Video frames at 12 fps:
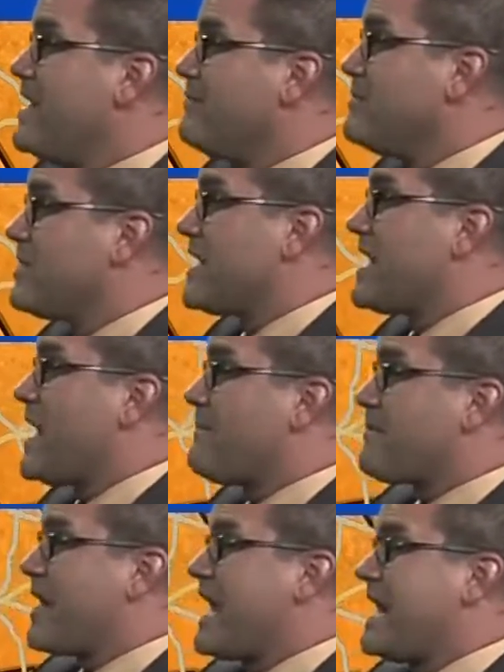We're looking at
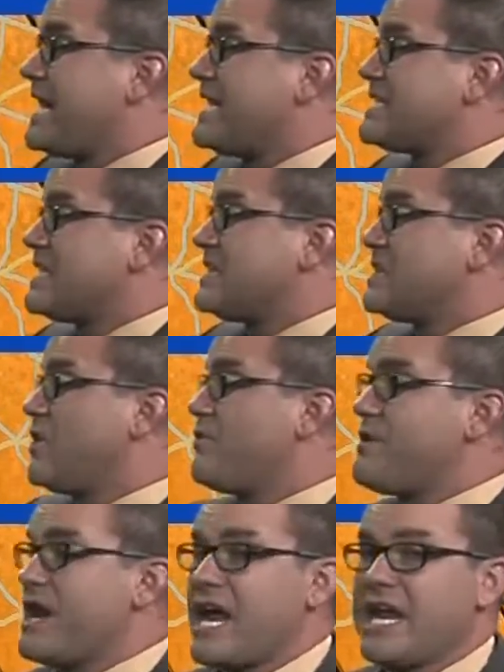upper 80s to low
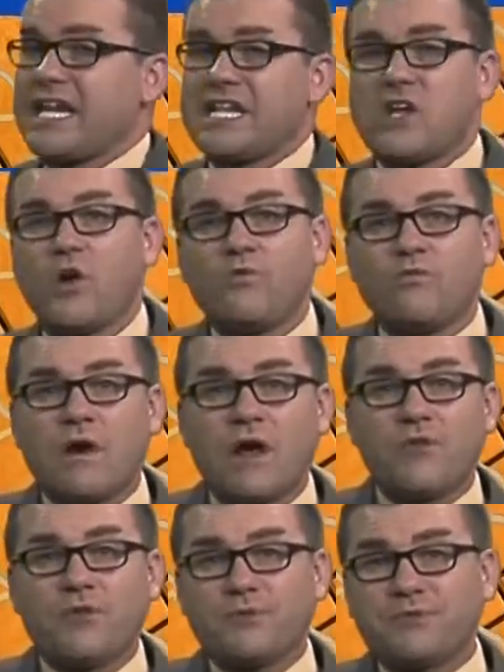90s
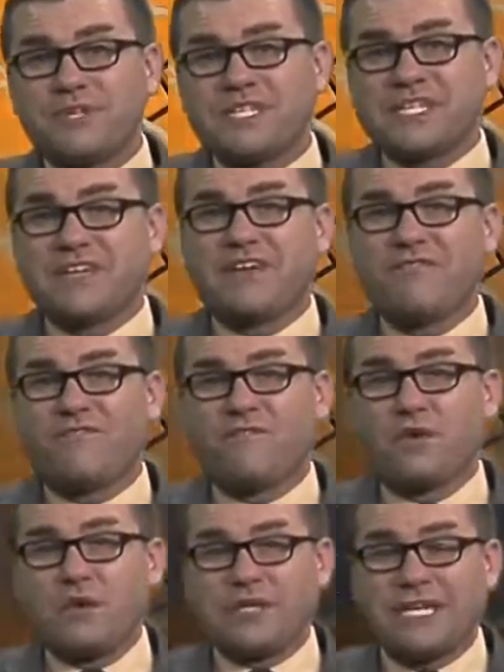around the region
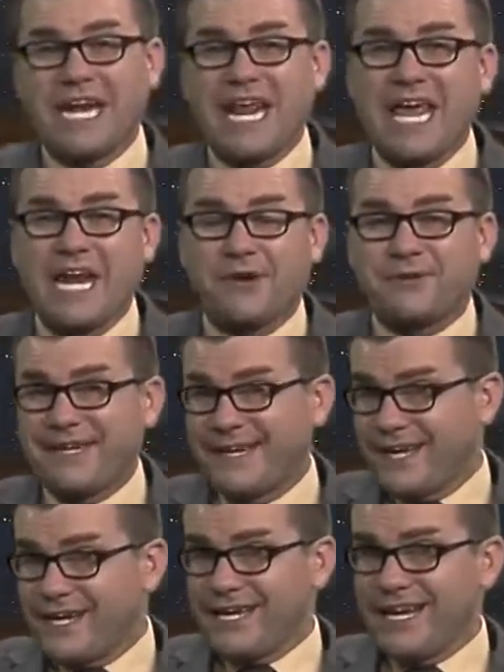for today. Now
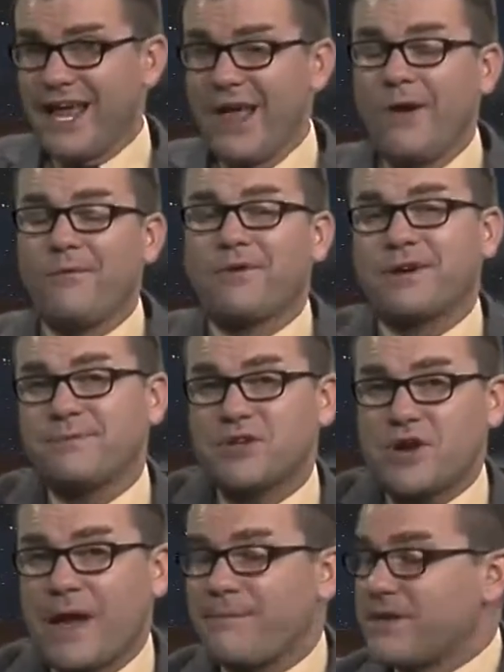tonight, we're going to be
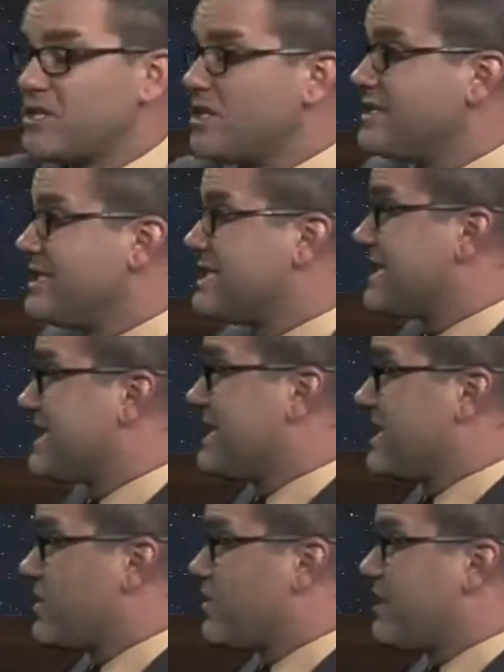dropping just to 60
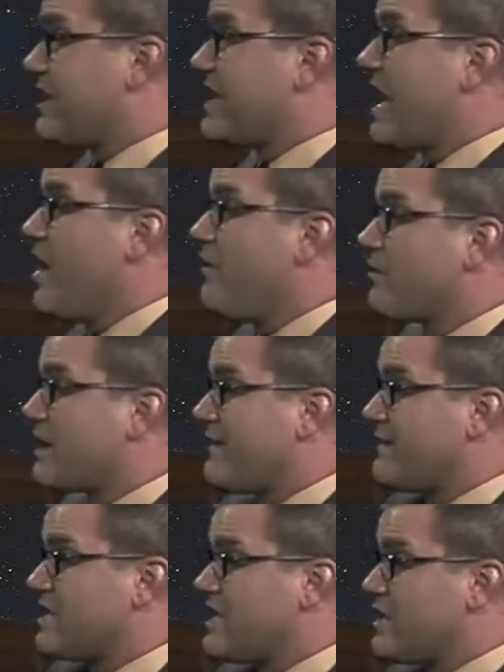degrees. We're going to have
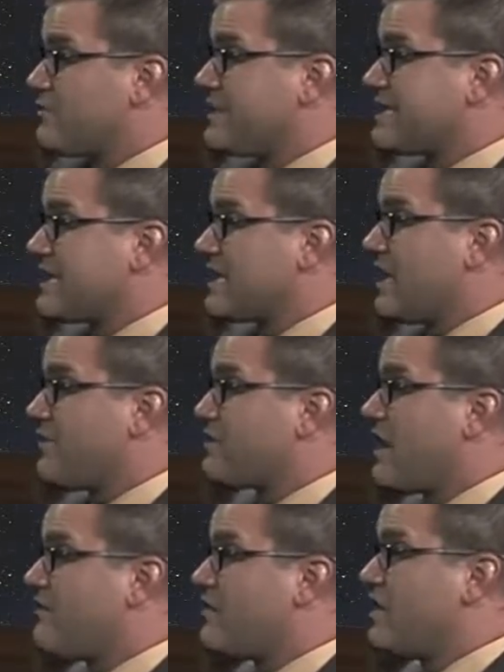a decrease in cloud
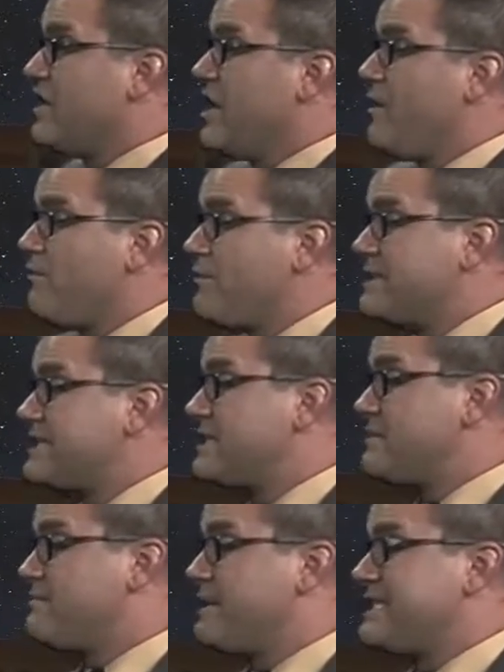cover. Wind's
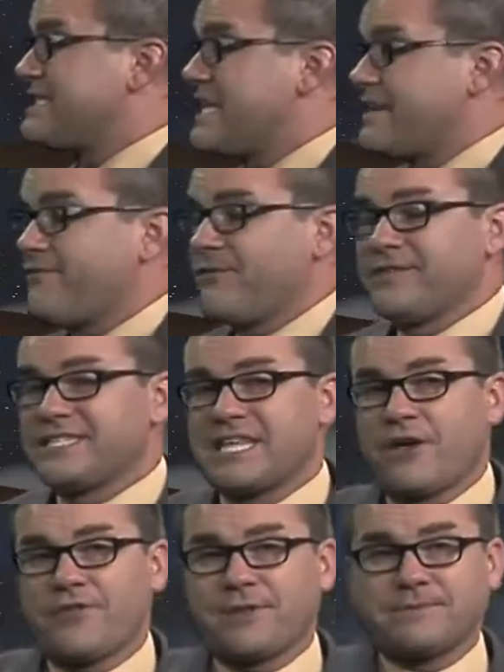still pretty steady from the
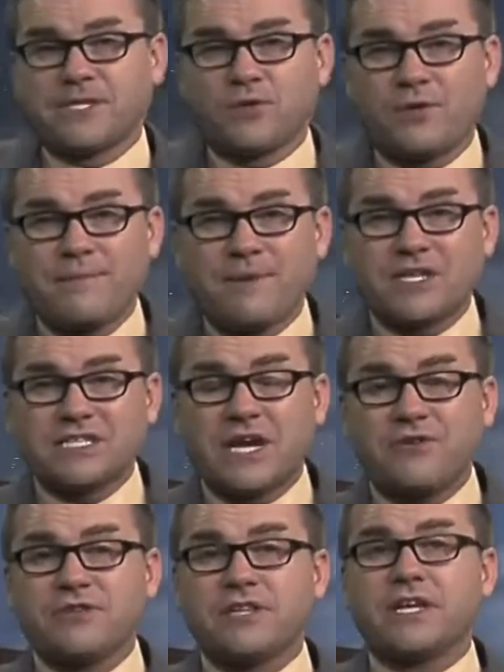south up to 20 miles an
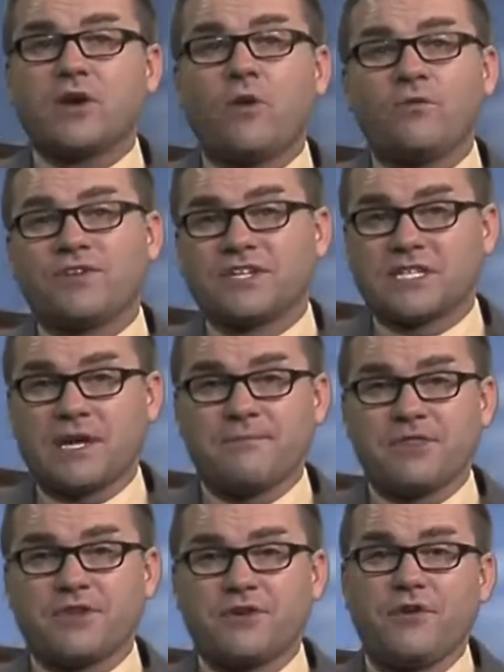hour, and then a cold front's
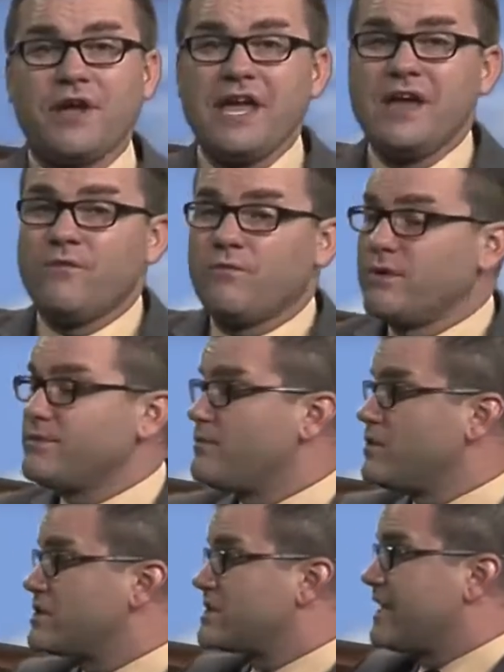coming through. Wind
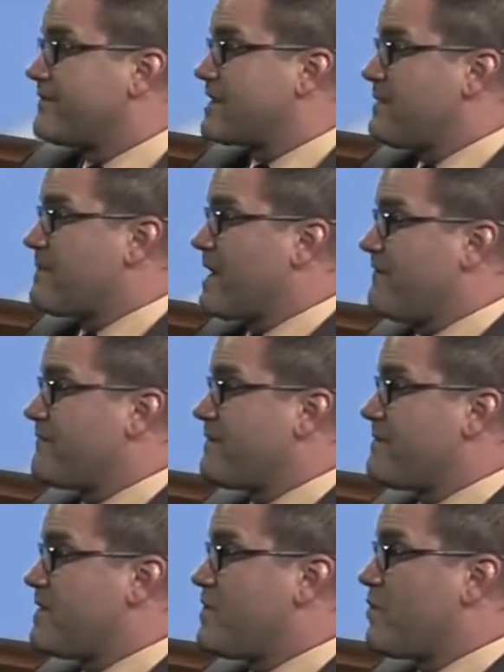will shift coming in
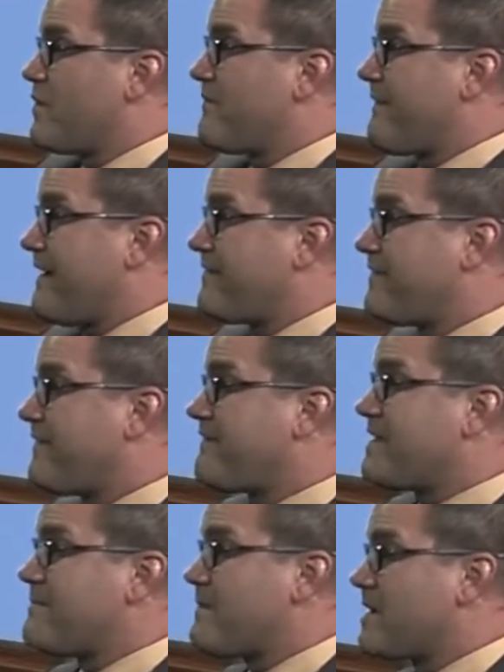from the north, 5 to
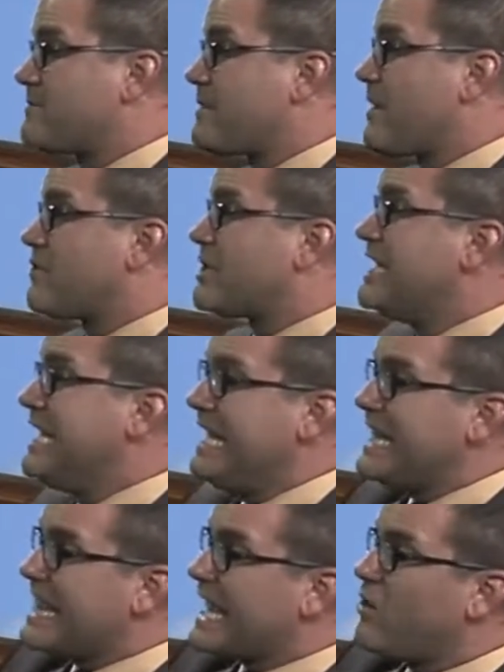15 miles per hour.
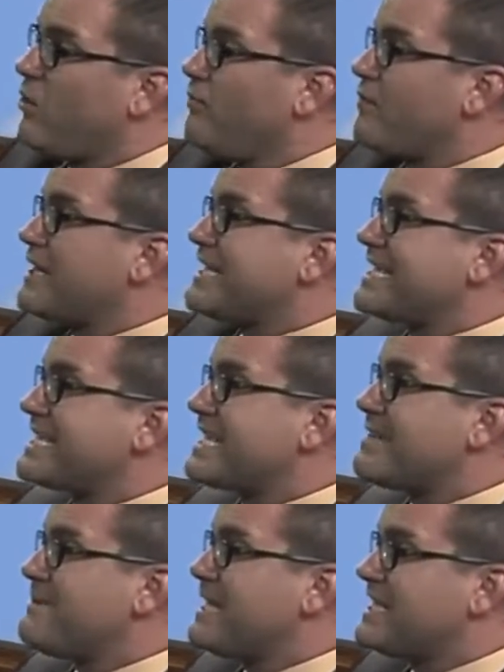That cold front isn't going
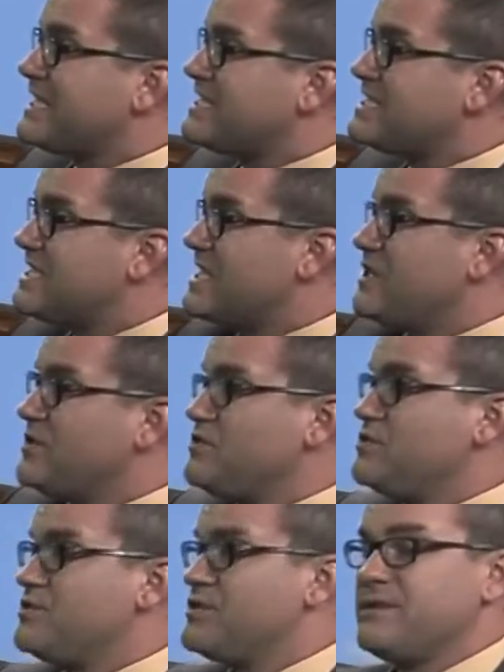to be
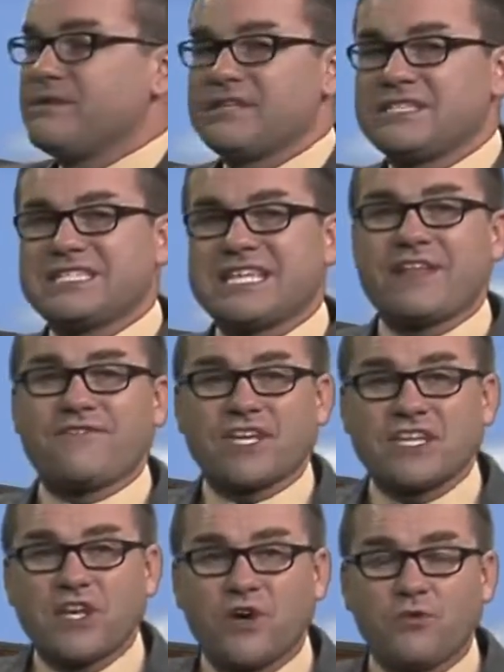too
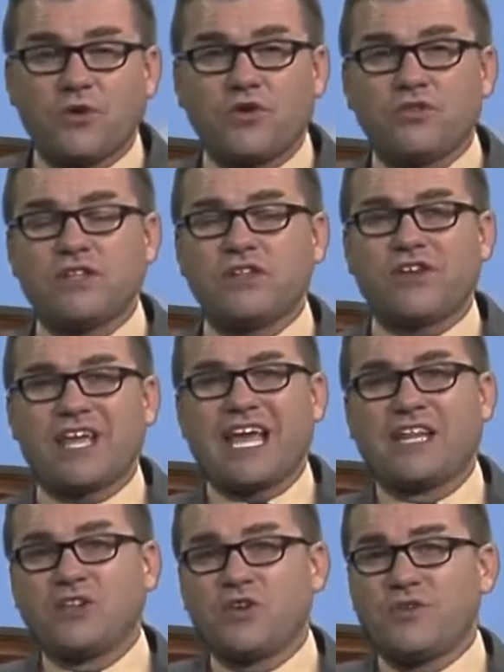significant though. We're only looking
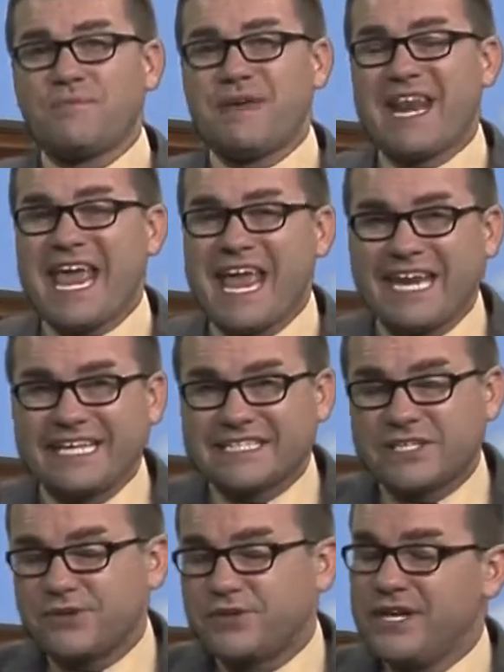at low to mid 80s,
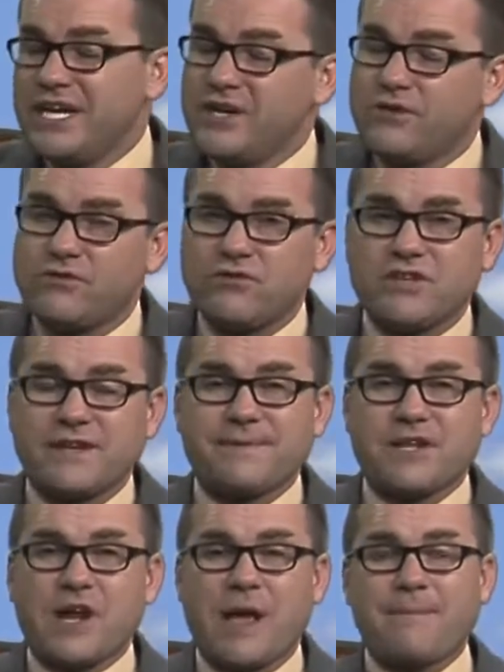so we're only going to
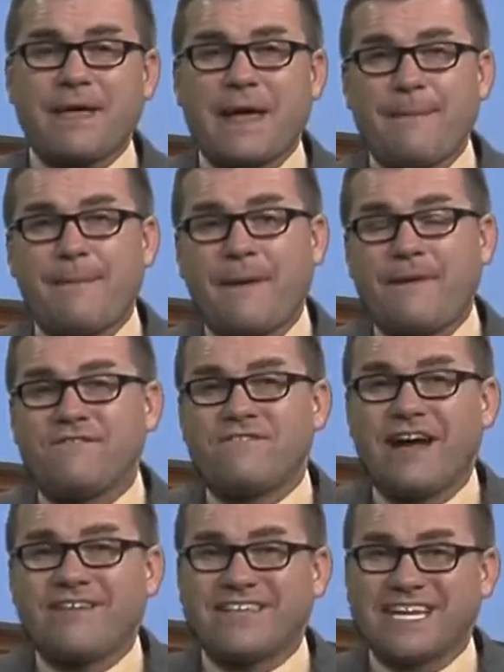be dropping about
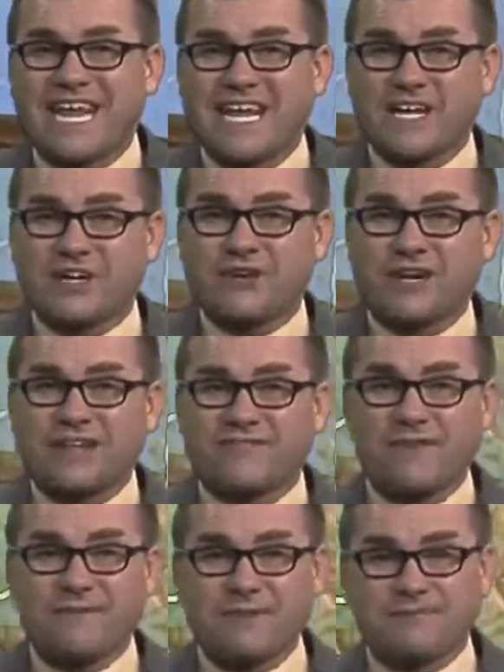5 to 10 degrees
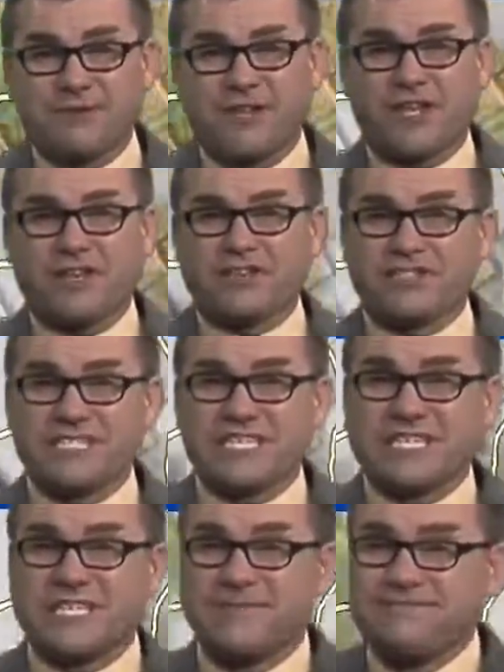from this particular
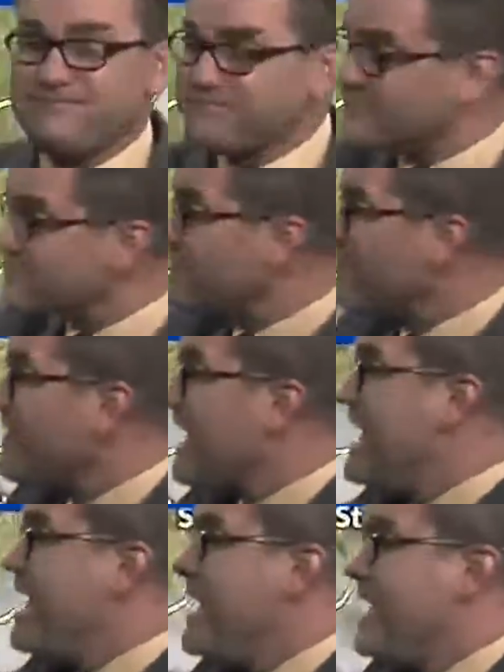system.
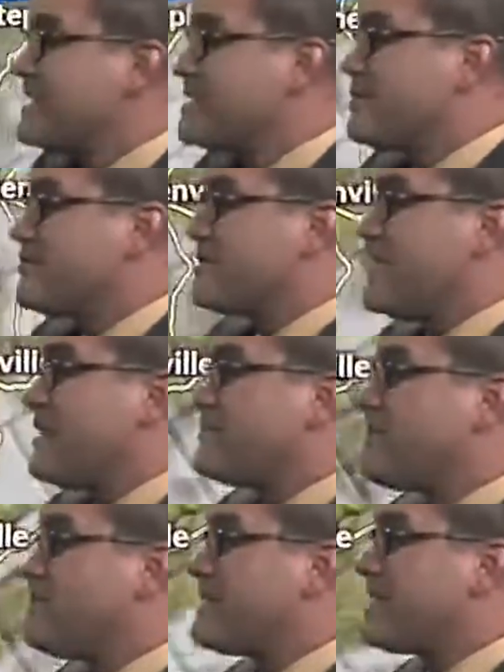So the clouds
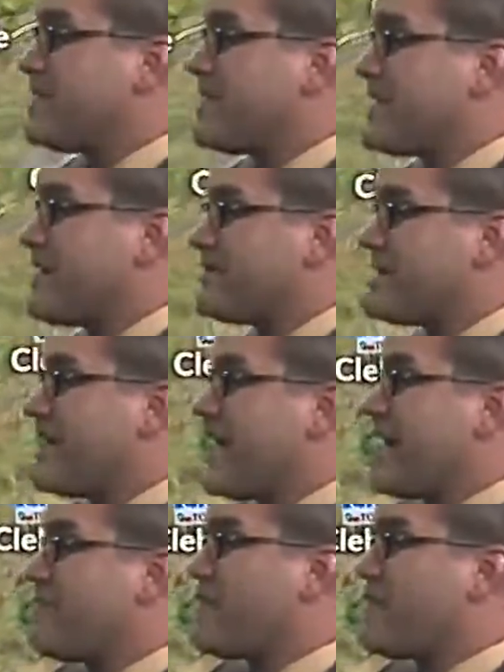will be clearing out tonight.